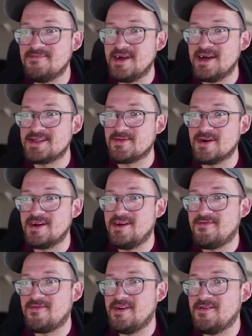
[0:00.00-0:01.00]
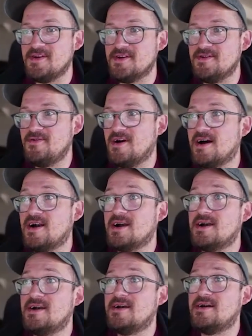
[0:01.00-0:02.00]
That's where if, if you
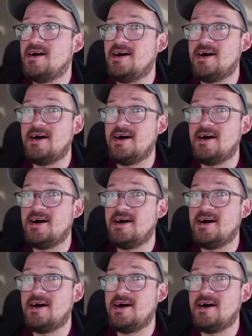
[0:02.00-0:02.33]
are uh,